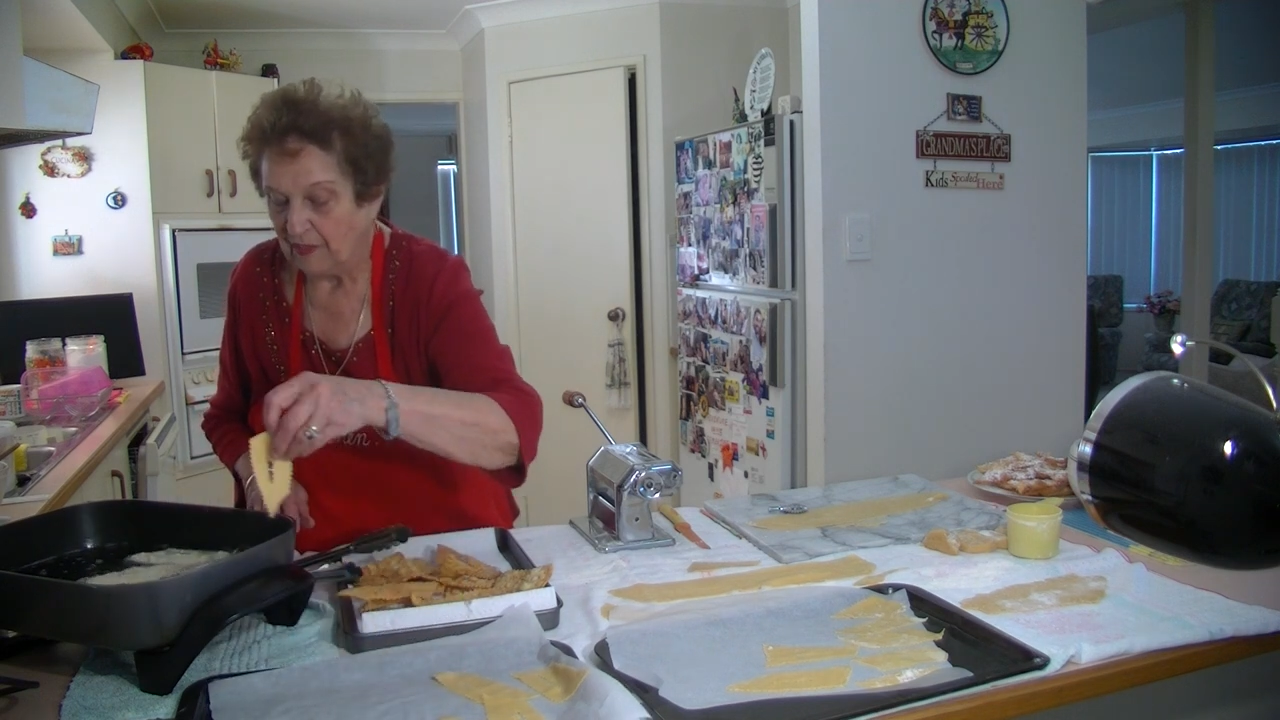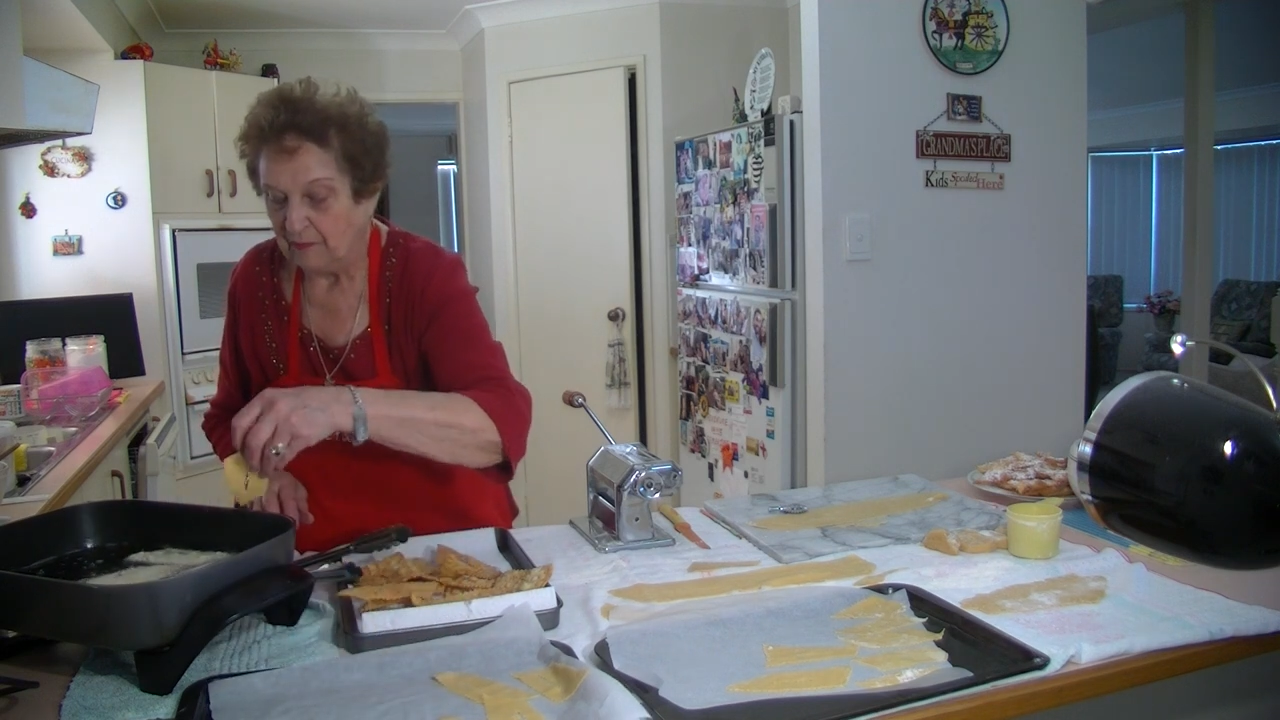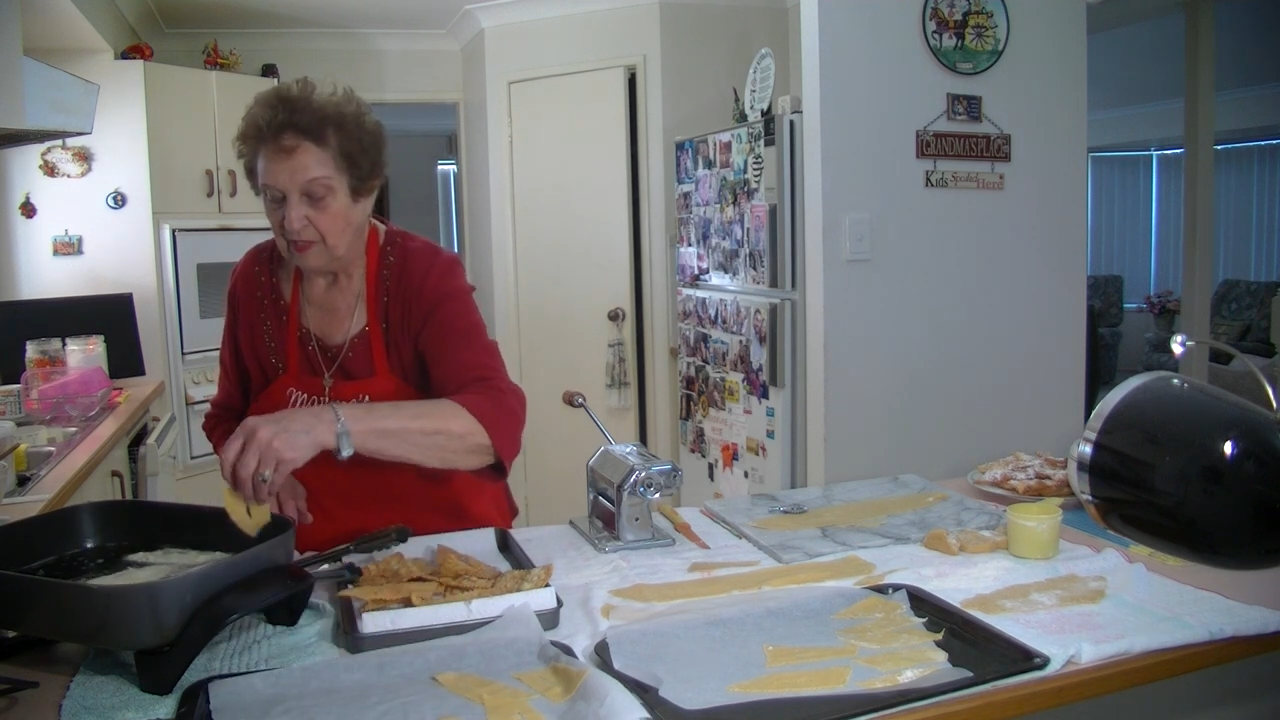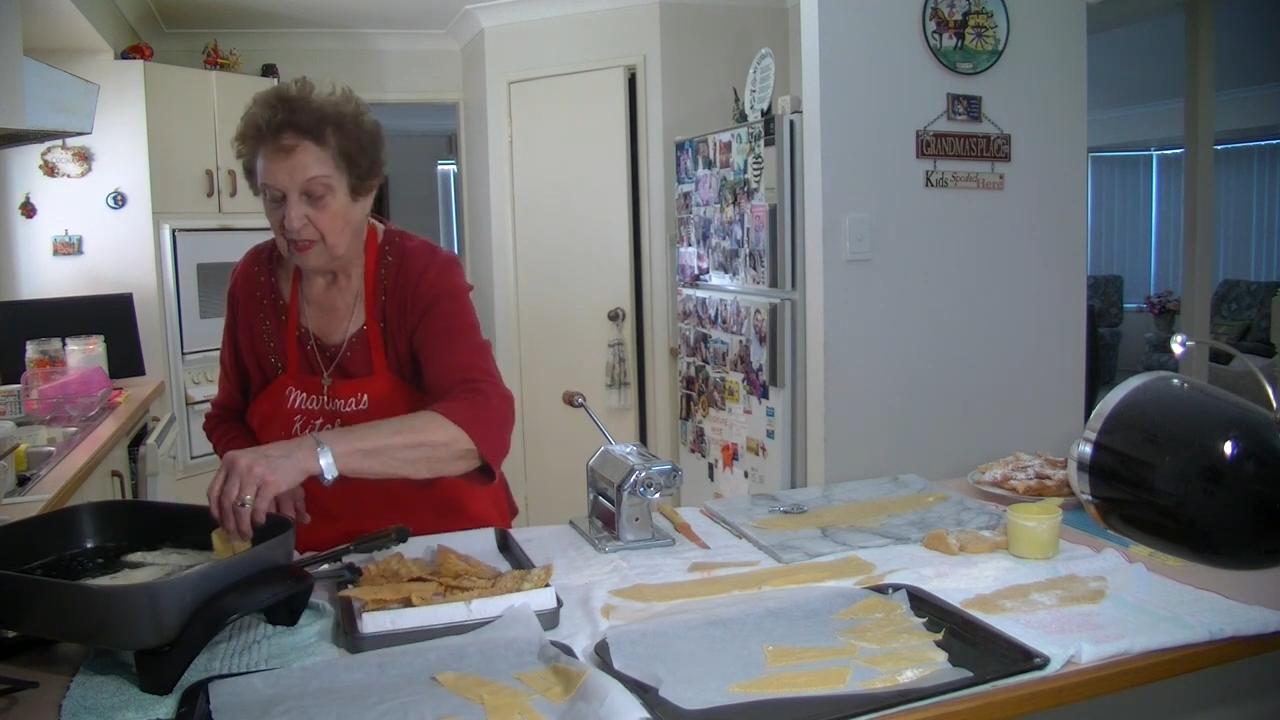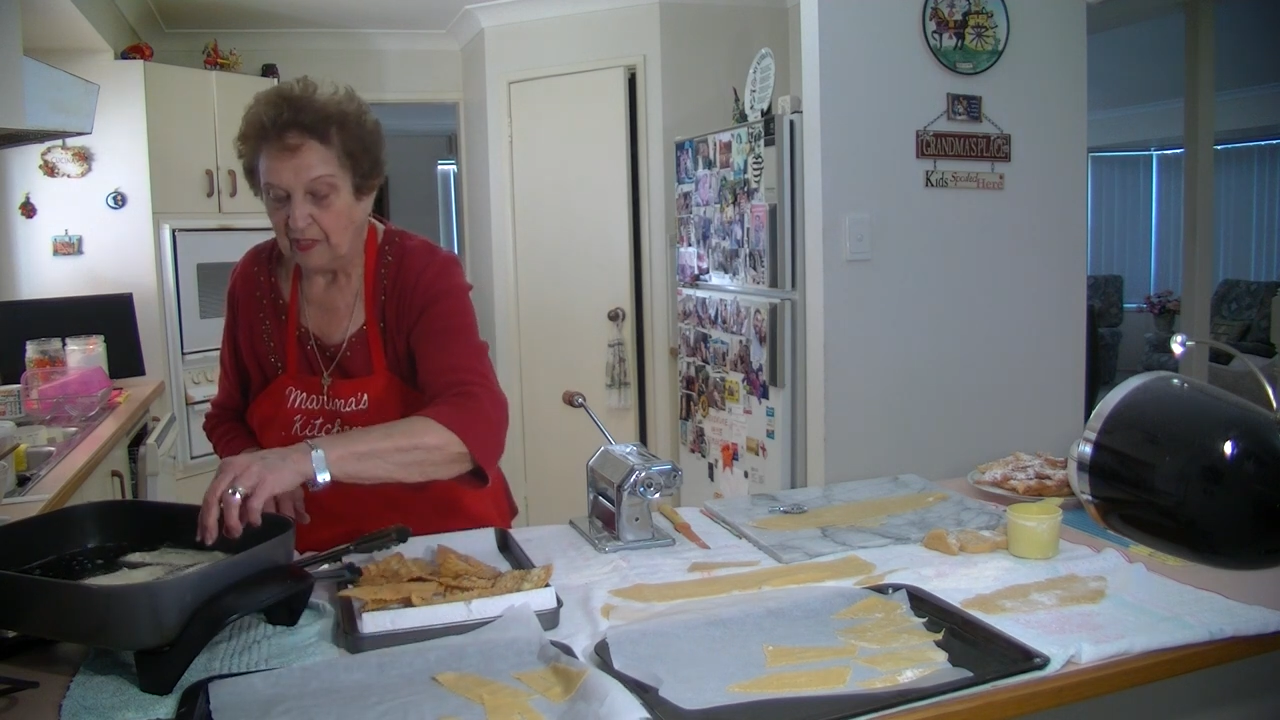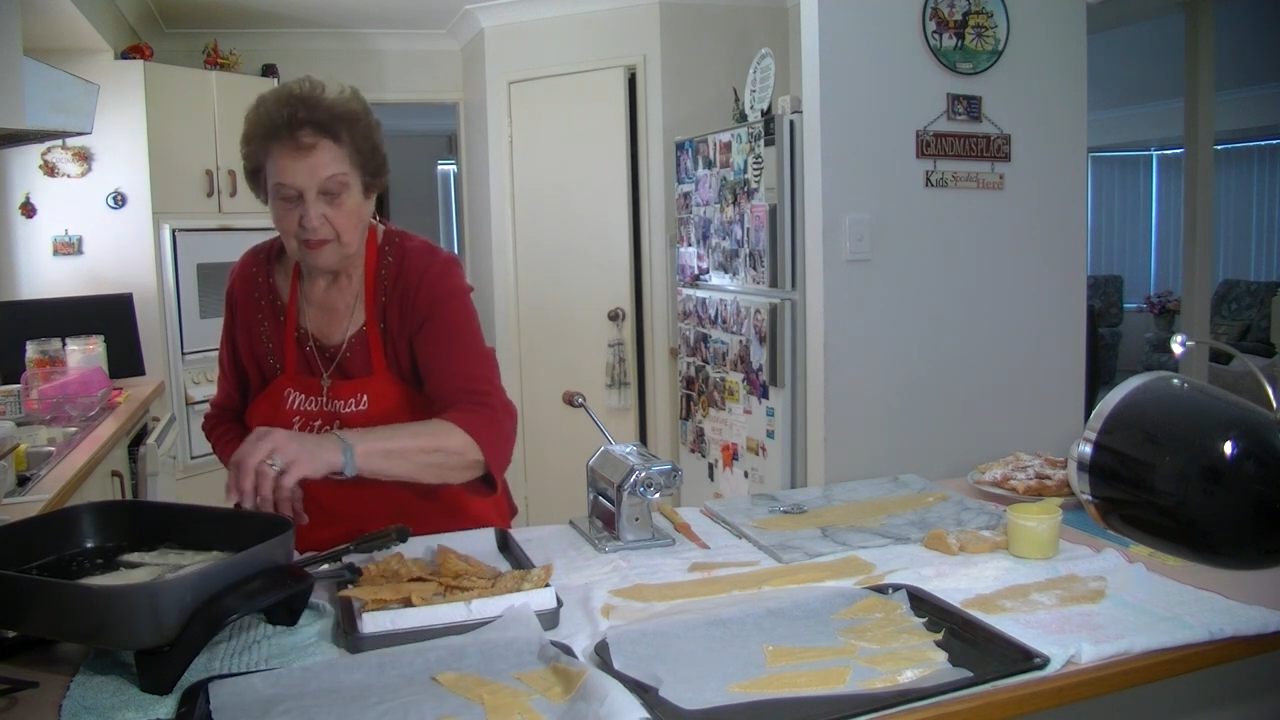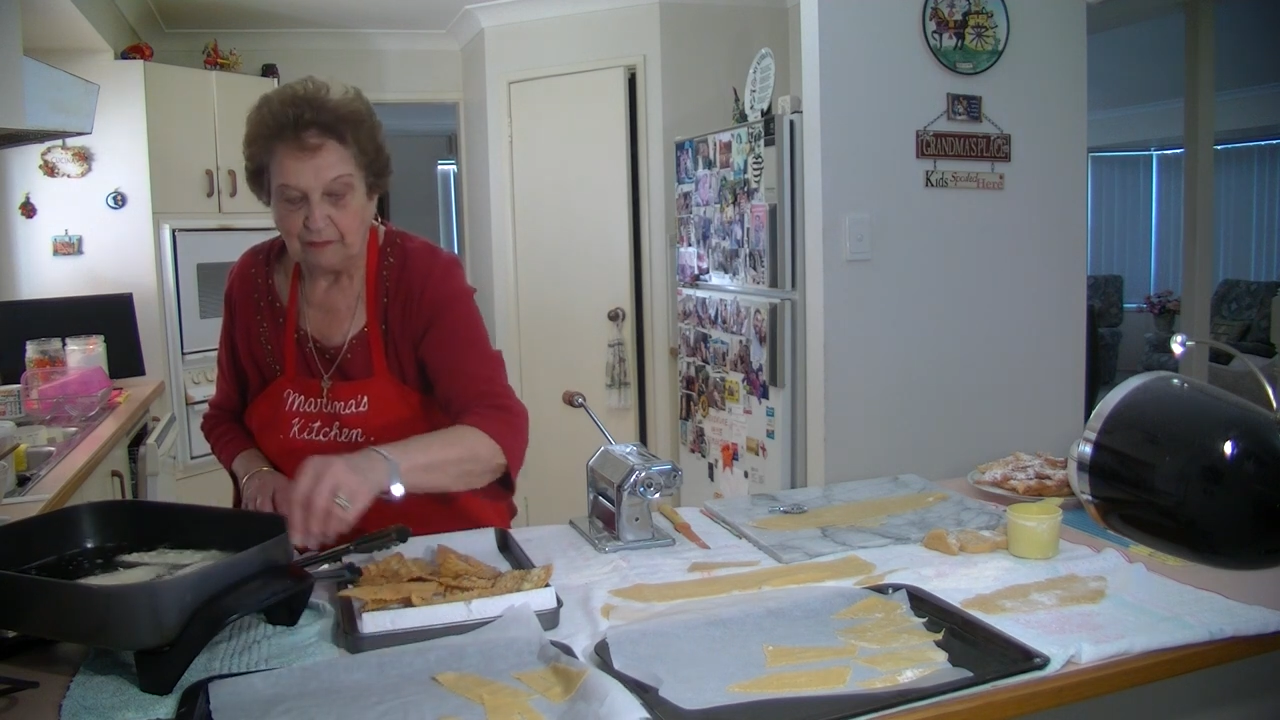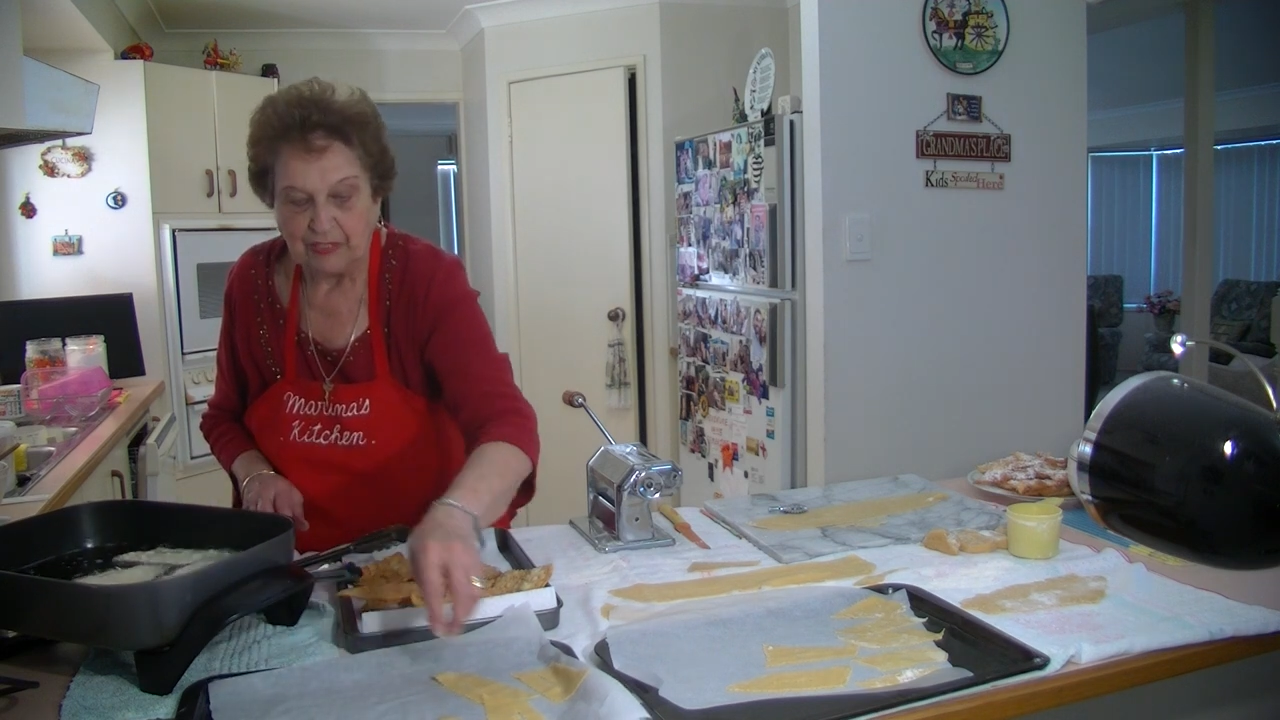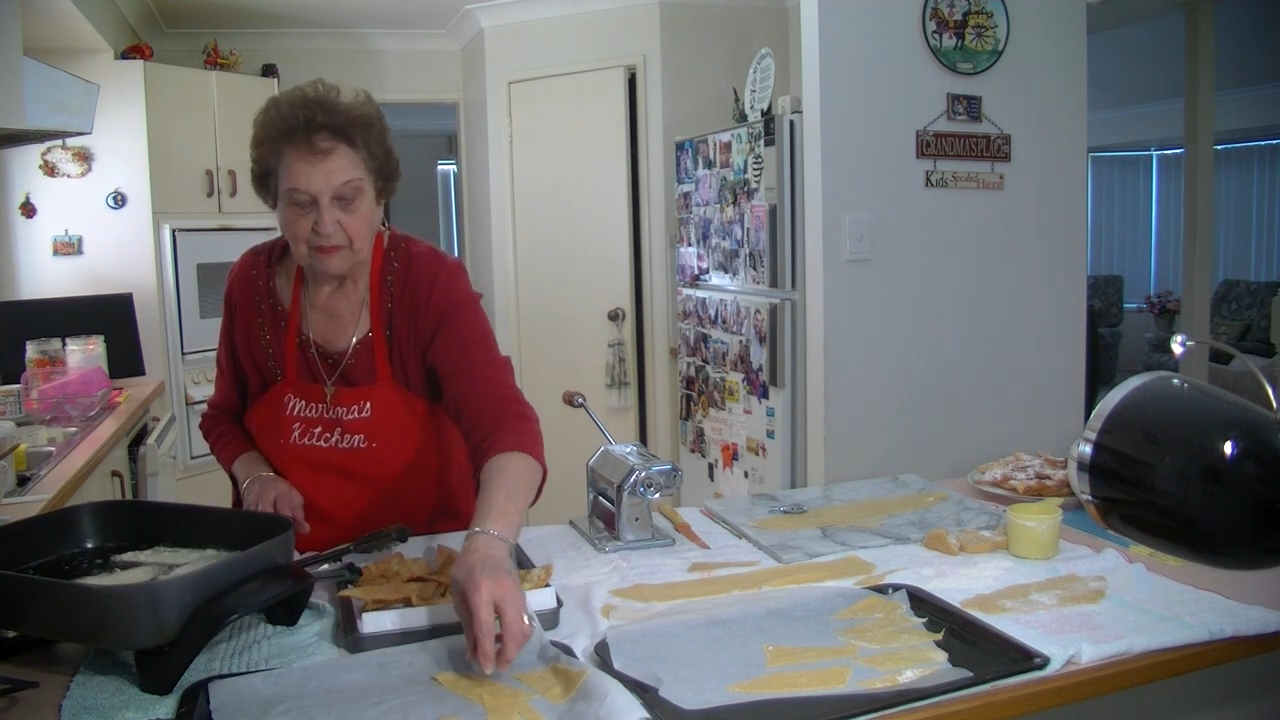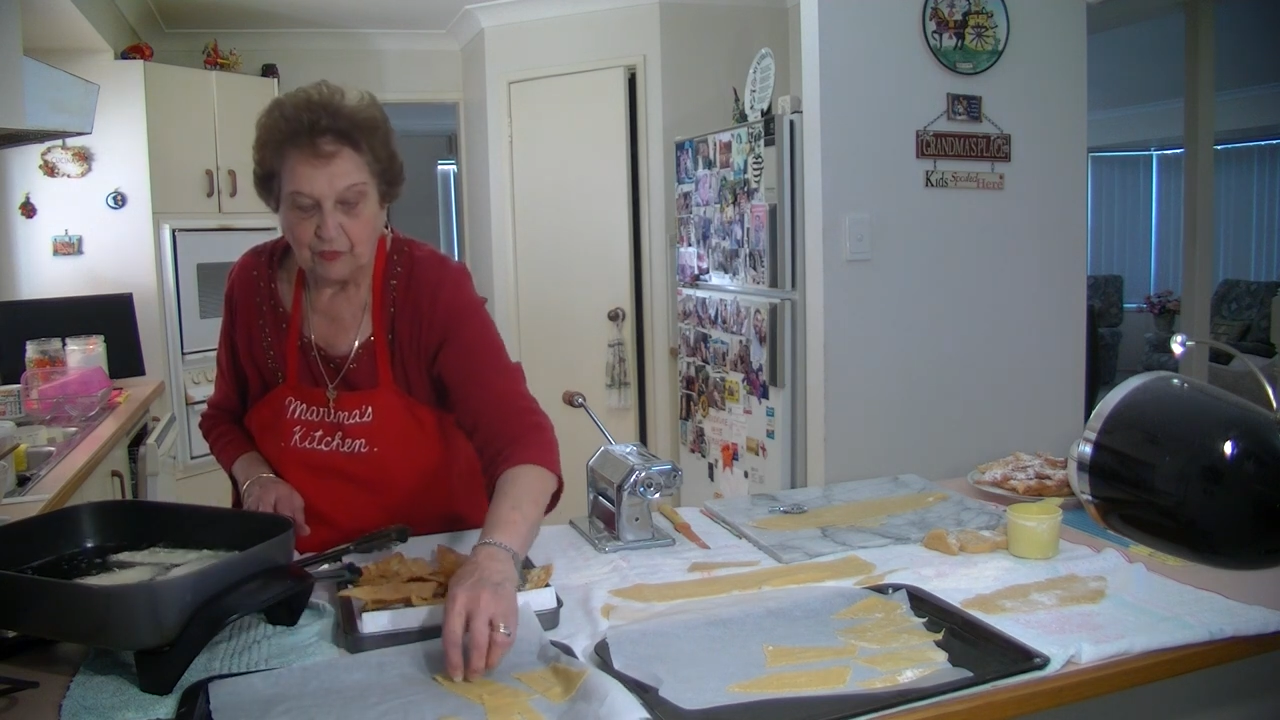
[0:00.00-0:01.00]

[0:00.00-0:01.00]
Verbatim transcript: have been a little bit